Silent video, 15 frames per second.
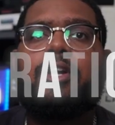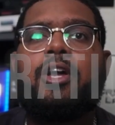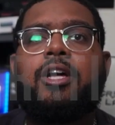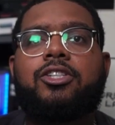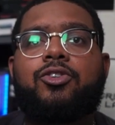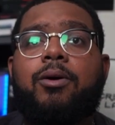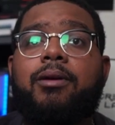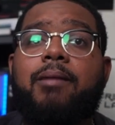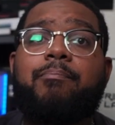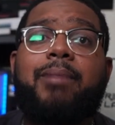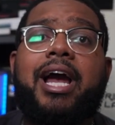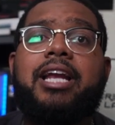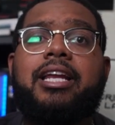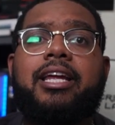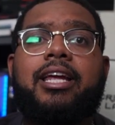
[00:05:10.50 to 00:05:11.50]
So I'm
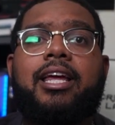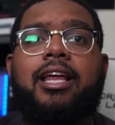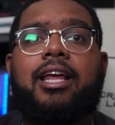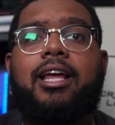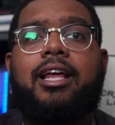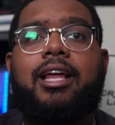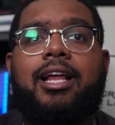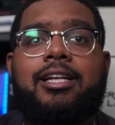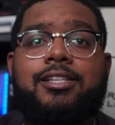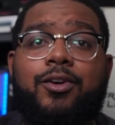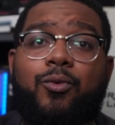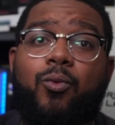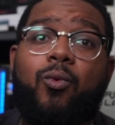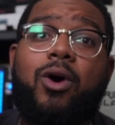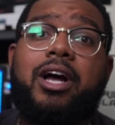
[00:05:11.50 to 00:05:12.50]
combining it into
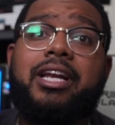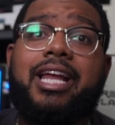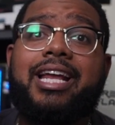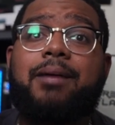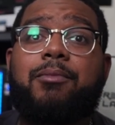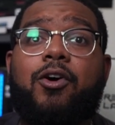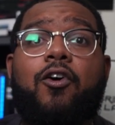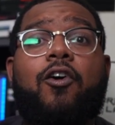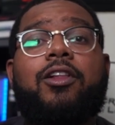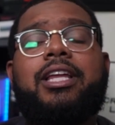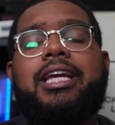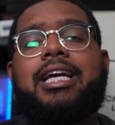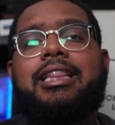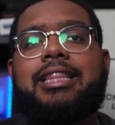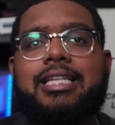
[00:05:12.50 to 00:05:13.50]
one and I'm calling
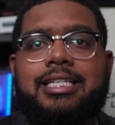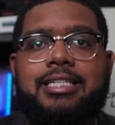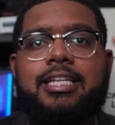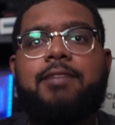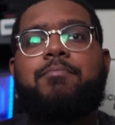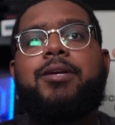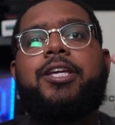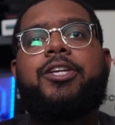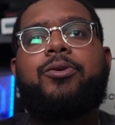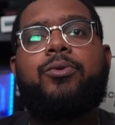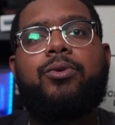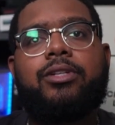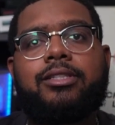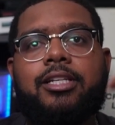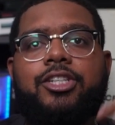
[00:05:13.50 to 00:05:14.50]
it the CPU
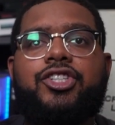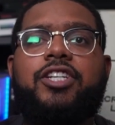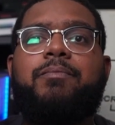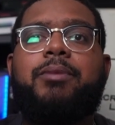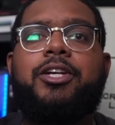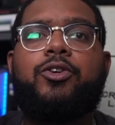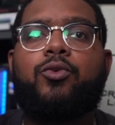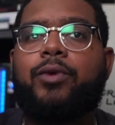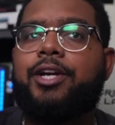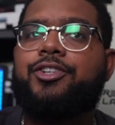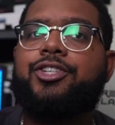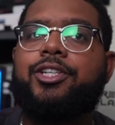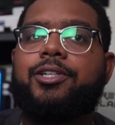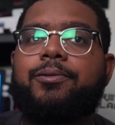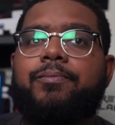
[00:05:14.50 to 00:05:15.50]
to GPU
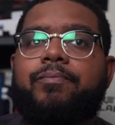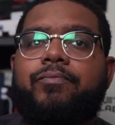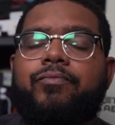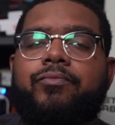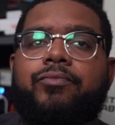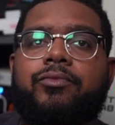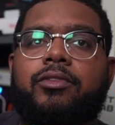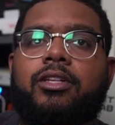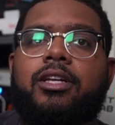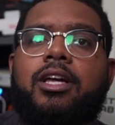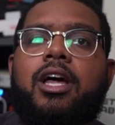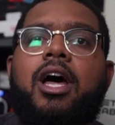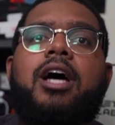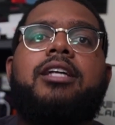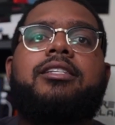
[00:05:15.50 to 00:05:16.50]
ratio.
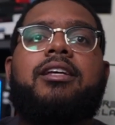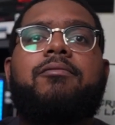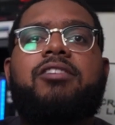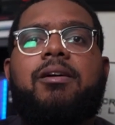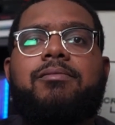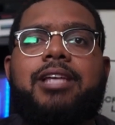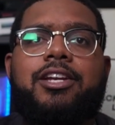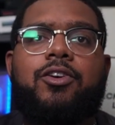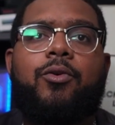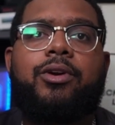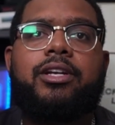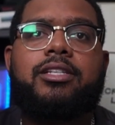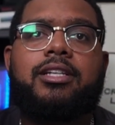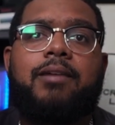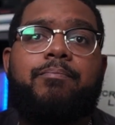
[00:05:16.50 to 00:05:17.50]
Sometimes I
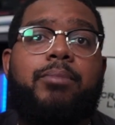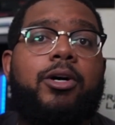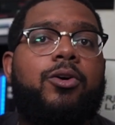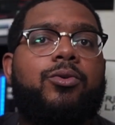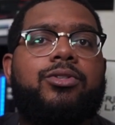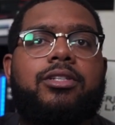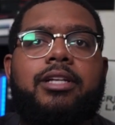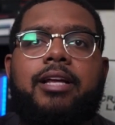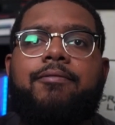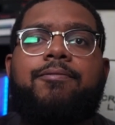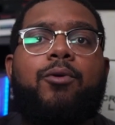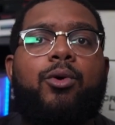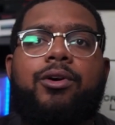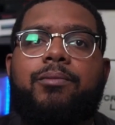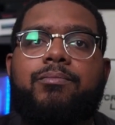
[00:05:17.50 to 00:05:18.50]
notice on posts and
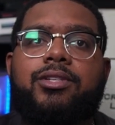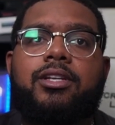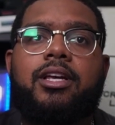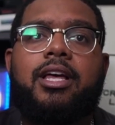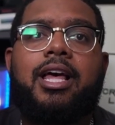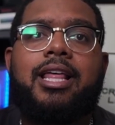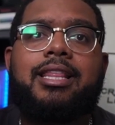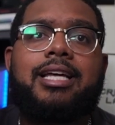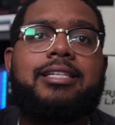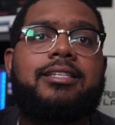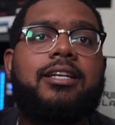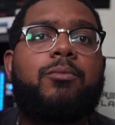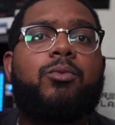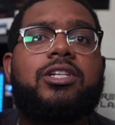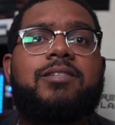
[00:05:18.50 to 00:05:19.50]
forums that
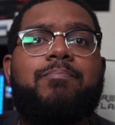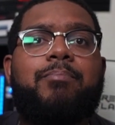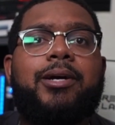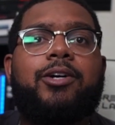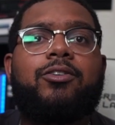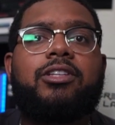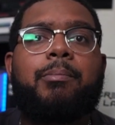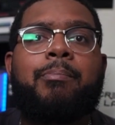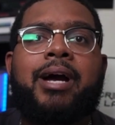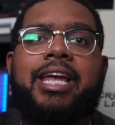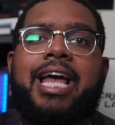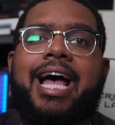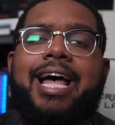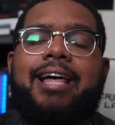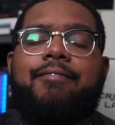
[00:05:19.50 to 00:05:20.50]
someone's build might
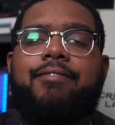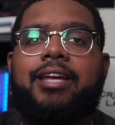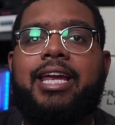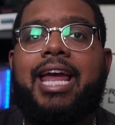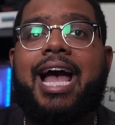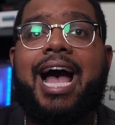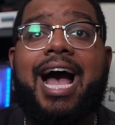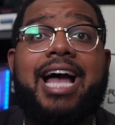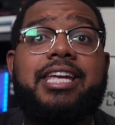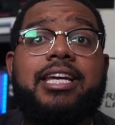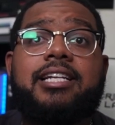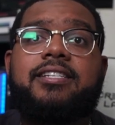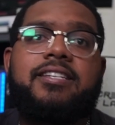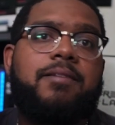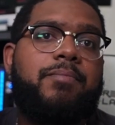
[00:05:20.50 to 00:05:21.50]
have a high-end
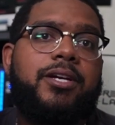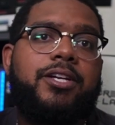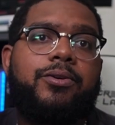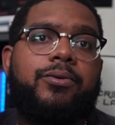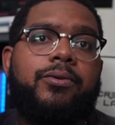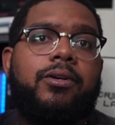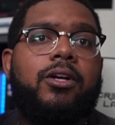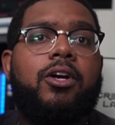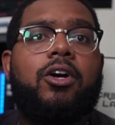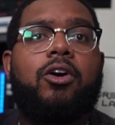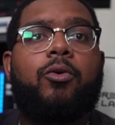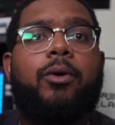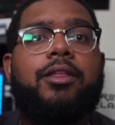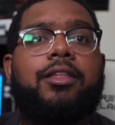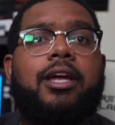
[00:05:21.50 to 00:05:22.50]
CPU
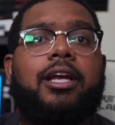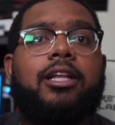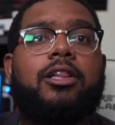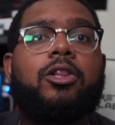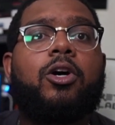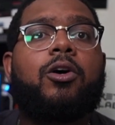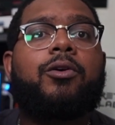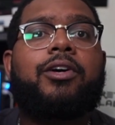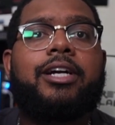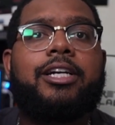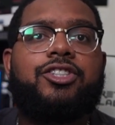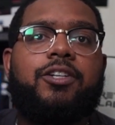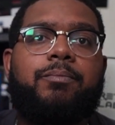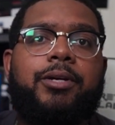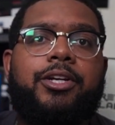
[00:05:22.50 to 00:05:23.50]
with a lower-end
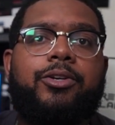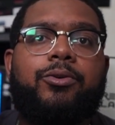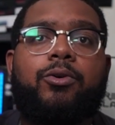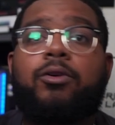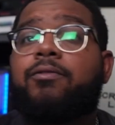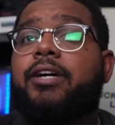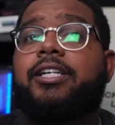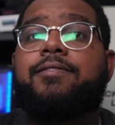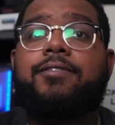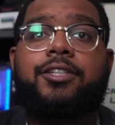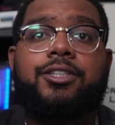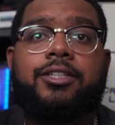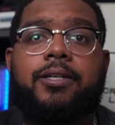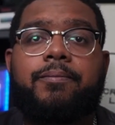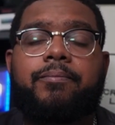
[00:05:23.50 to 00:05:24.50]
GPU or vice versa.